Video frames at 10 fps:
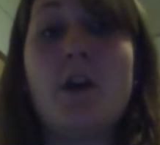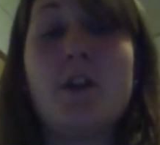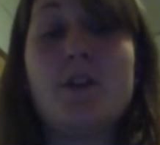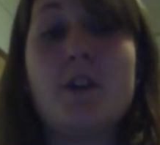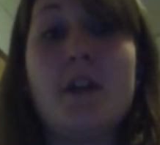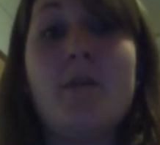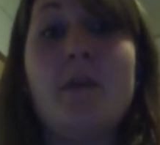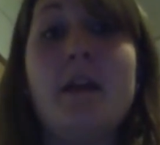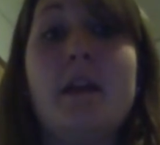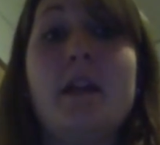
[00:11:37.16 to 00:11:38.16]
auditorium
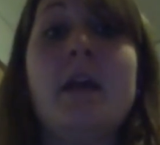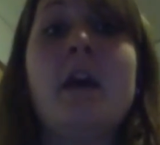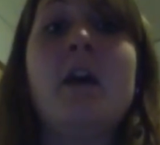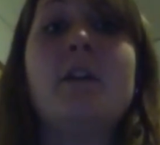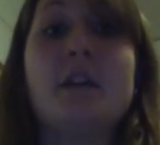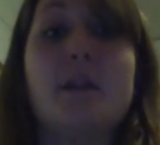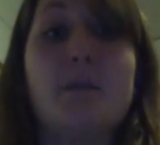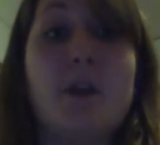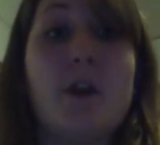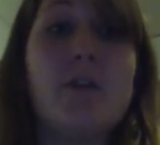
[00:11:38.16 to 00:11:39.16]
in Duncan
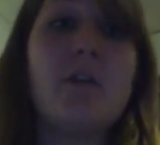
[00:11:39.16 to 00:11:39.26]
MacArthur.